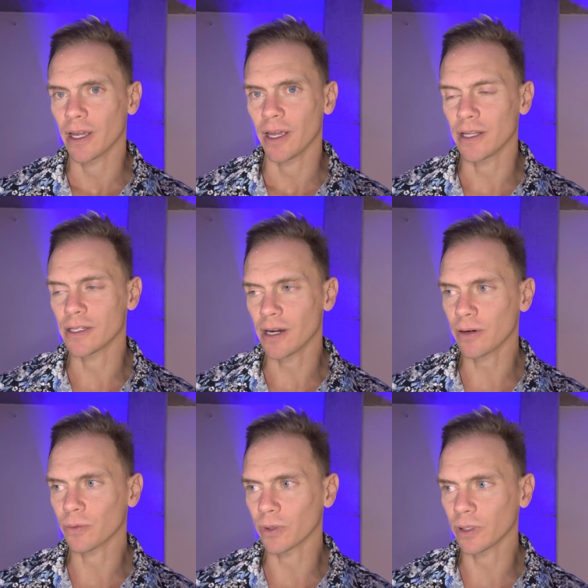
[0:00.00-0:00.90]
it's
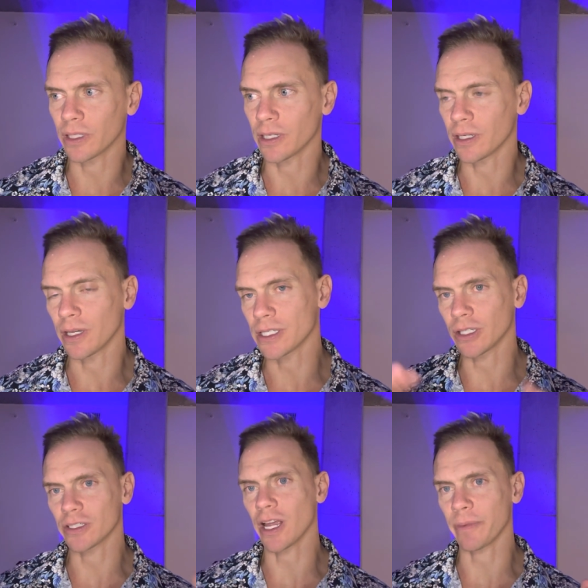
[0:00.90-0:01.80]
not really a
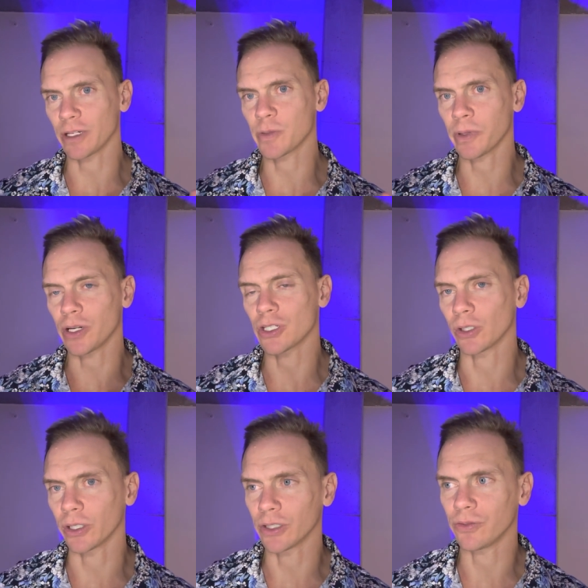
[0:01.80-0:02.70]
psilocybin experience you're
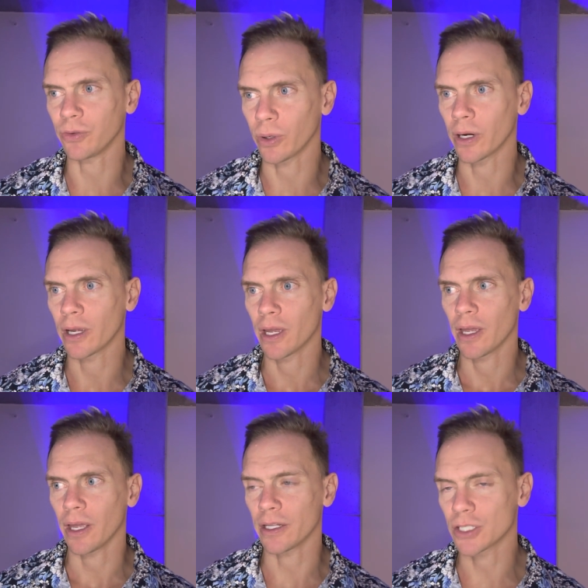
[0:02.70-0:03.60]
looking for.
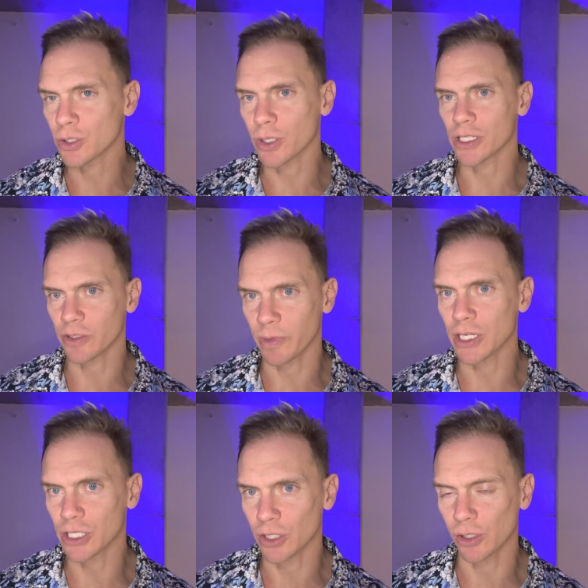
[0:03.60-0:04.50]
It's the
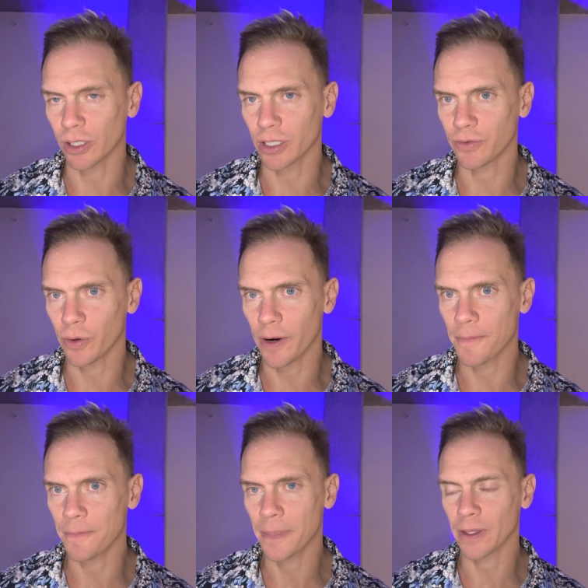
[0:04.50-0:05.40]
transformation you're looking for,
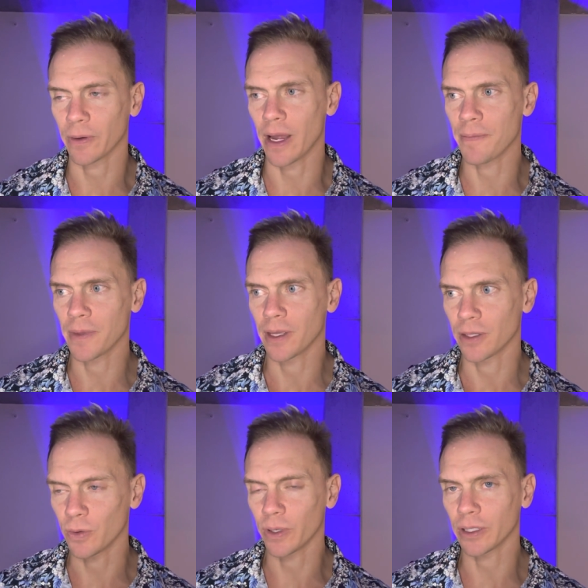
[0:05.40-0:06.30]
right?
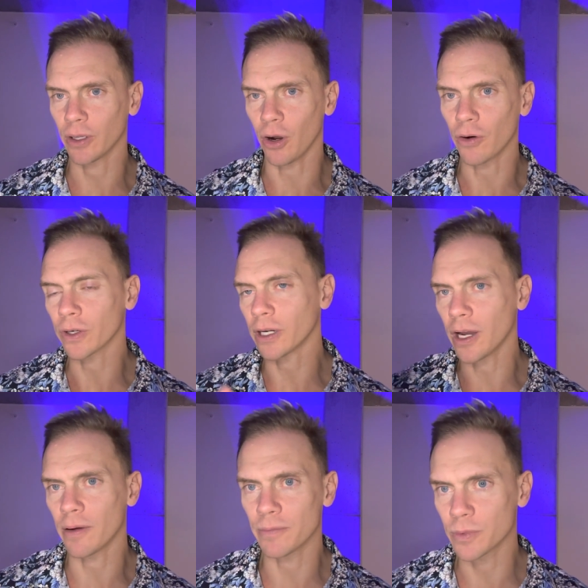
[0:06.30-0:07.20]
You want to
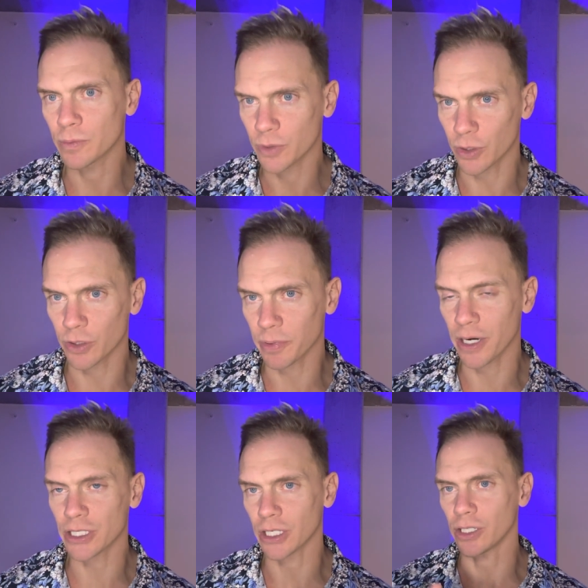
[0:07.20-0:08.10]
overcome your
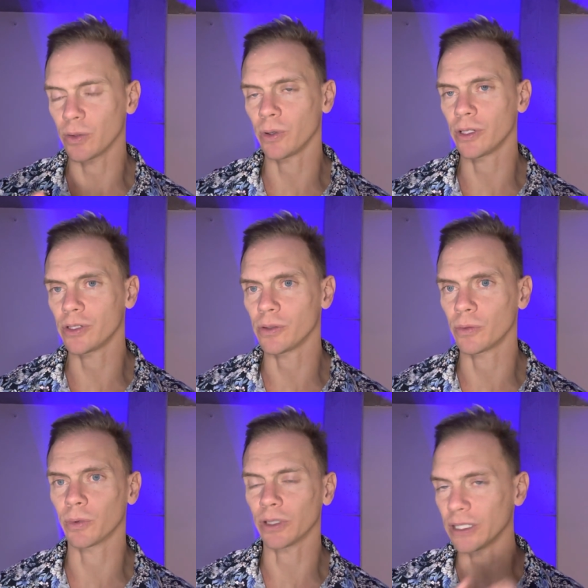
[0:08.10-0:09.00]
depression. You want to
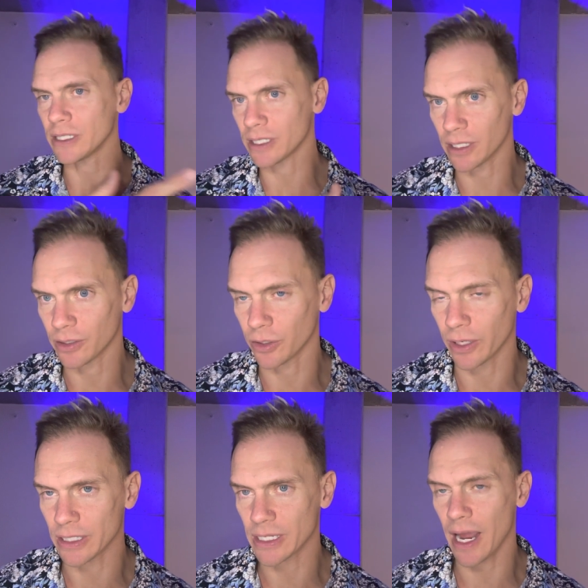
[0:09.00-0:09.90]
release your
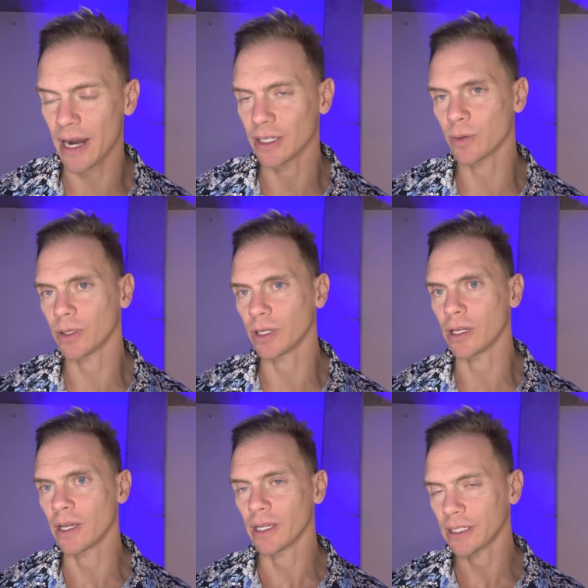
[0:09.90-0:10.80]
anxiety. You want to
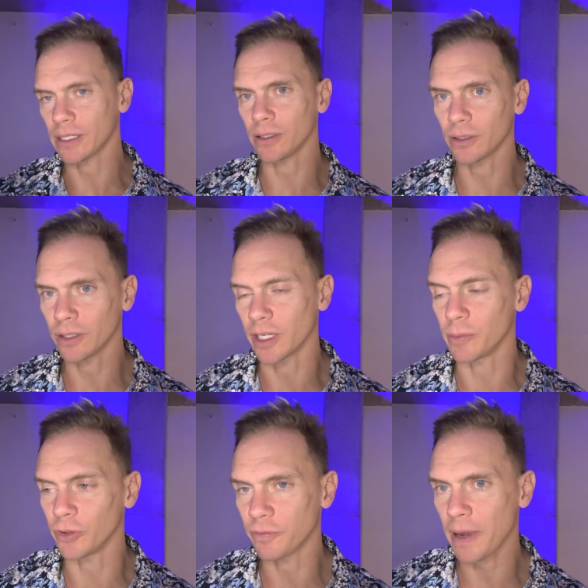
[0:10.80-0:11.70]
heal and
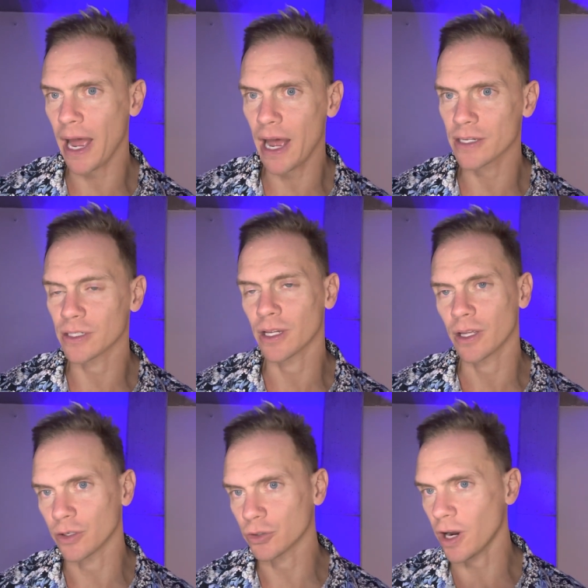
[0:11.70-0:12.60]
move past
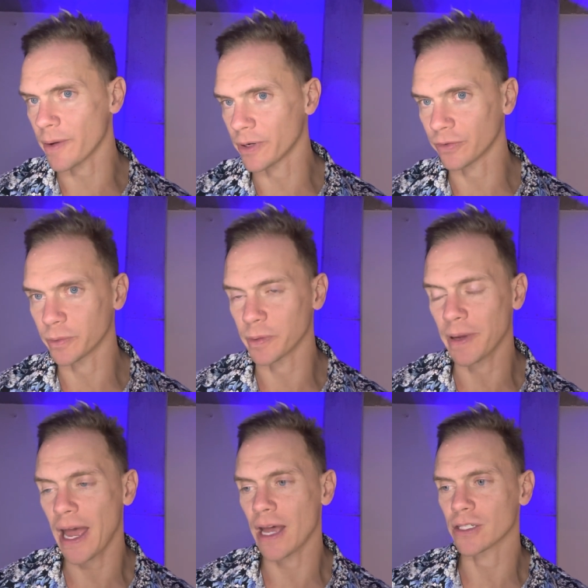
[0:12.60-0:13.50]
the trauma from your
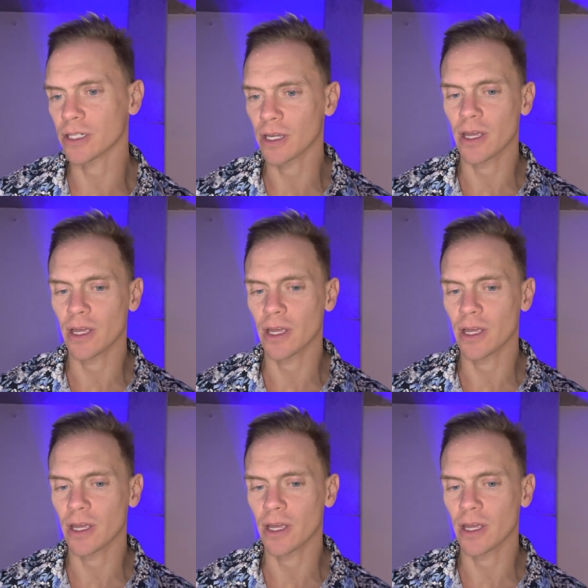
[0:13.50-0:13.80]
past.